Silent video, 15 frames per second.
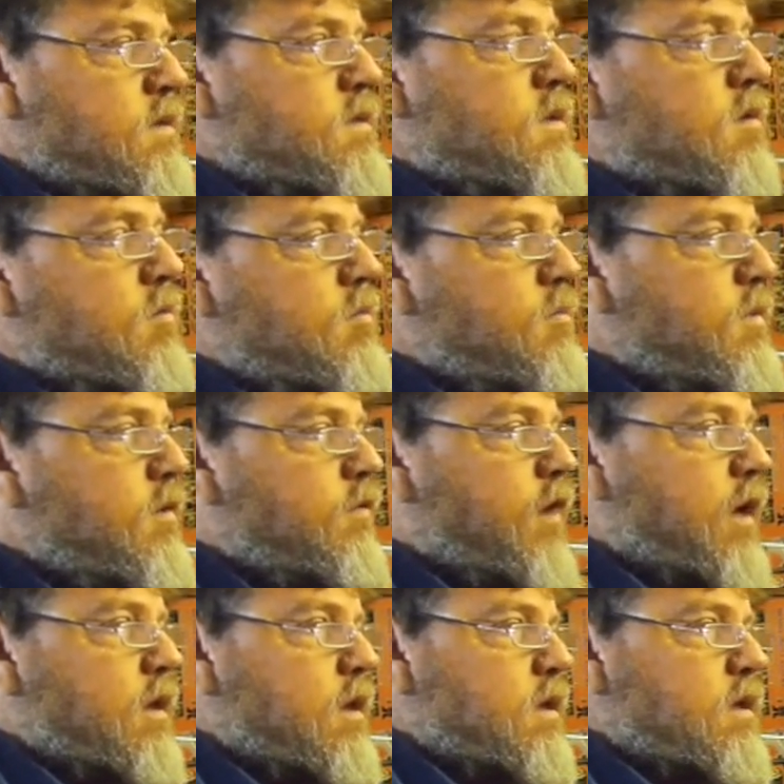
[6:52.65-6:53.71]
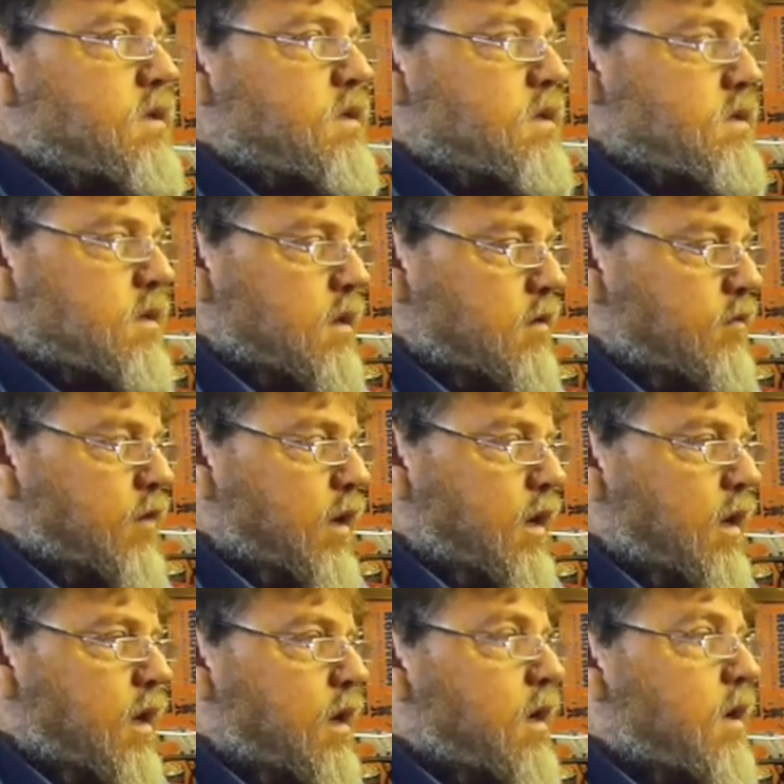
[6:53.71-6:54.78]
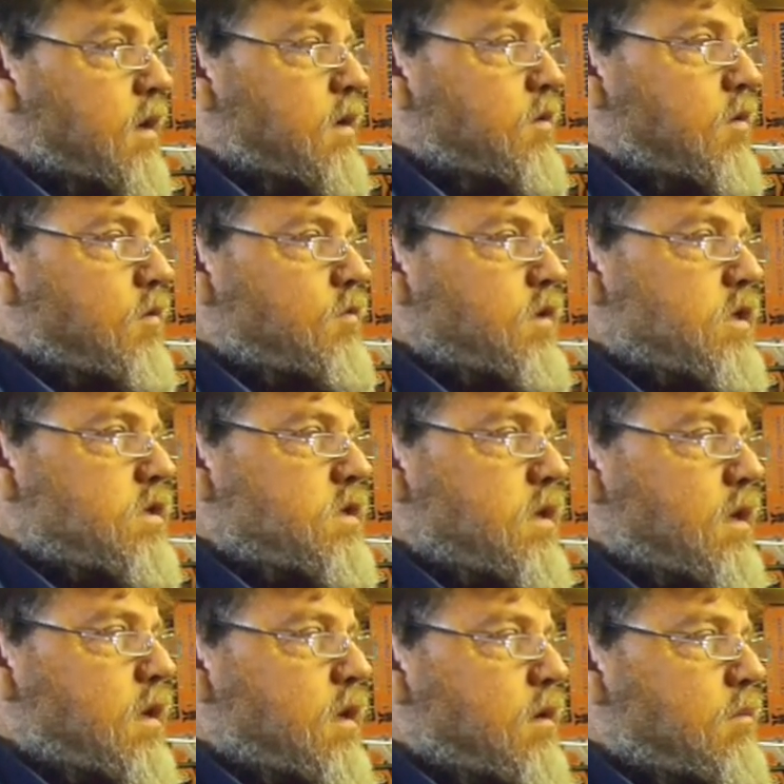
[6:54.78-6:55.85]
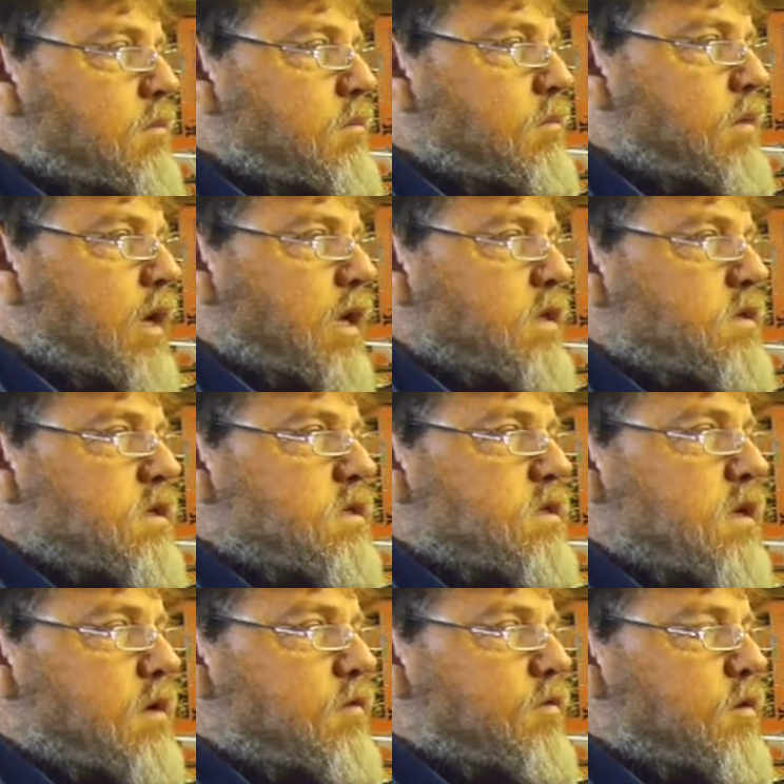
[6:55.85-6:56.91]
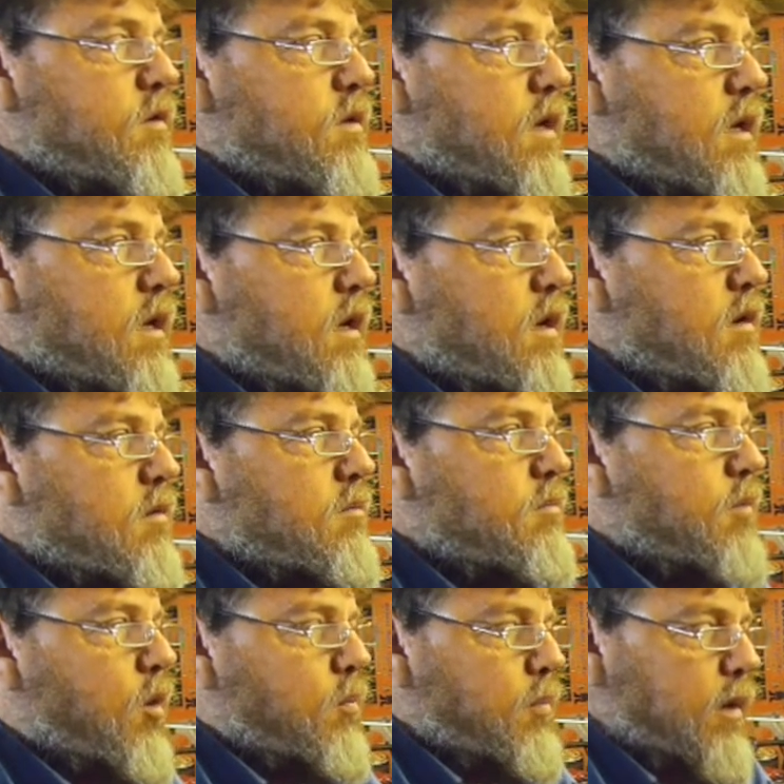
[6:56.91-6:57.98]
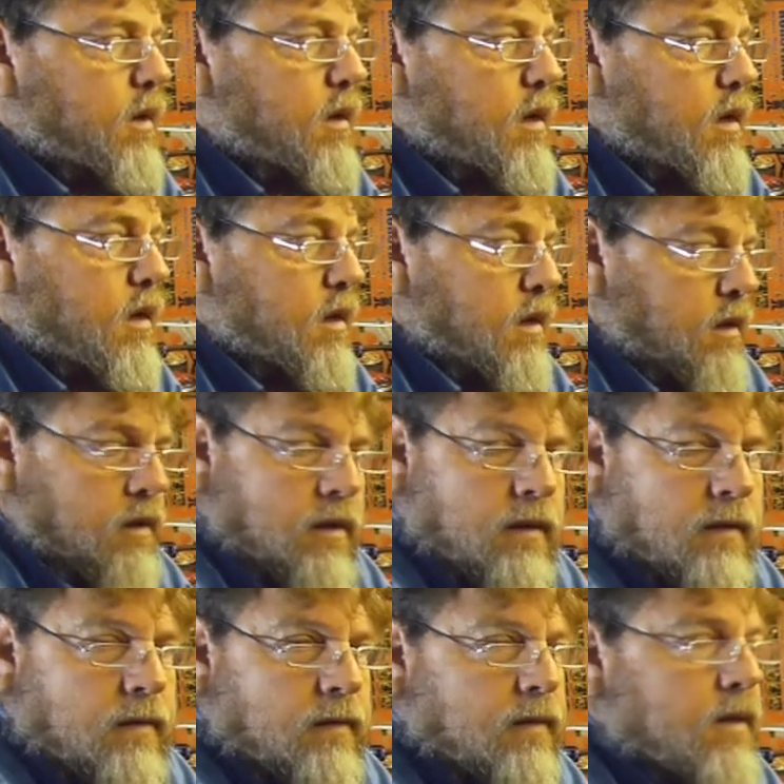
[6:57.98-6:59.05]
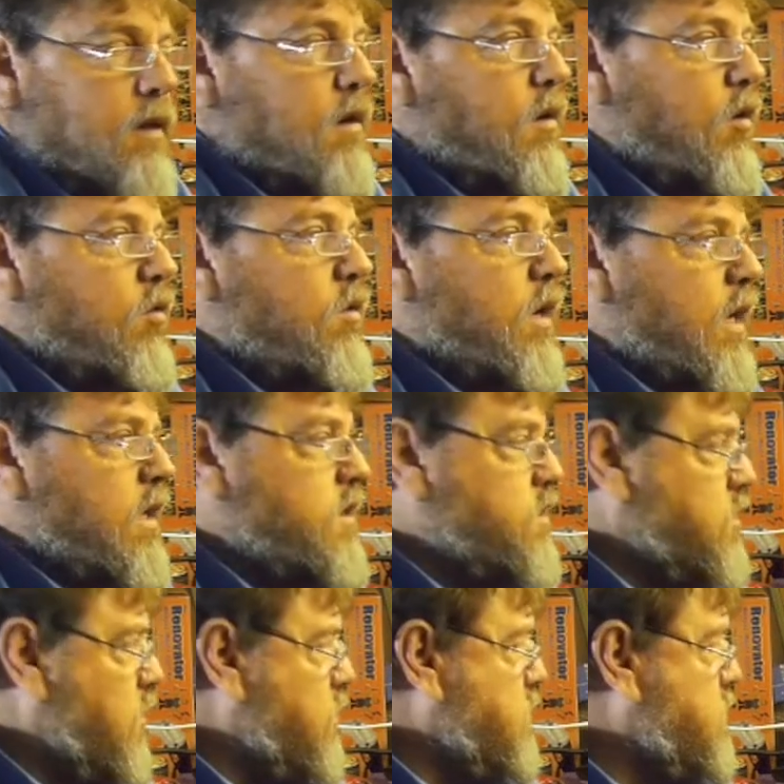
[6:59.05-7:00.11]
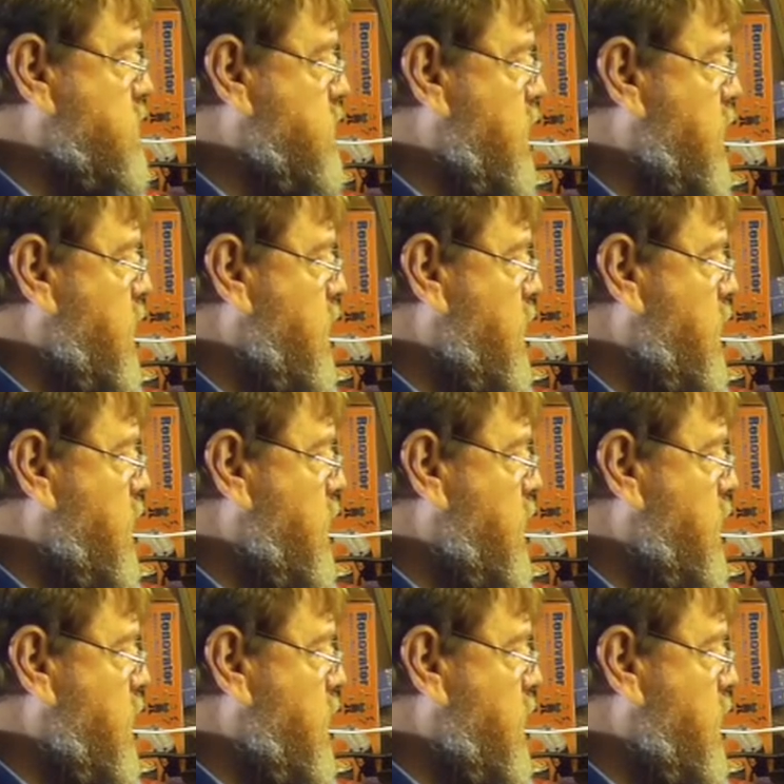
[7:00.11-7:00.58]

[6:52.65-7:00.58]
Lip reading: So the fact that this is now very accurate obviously lends itself to taking proper long range shots.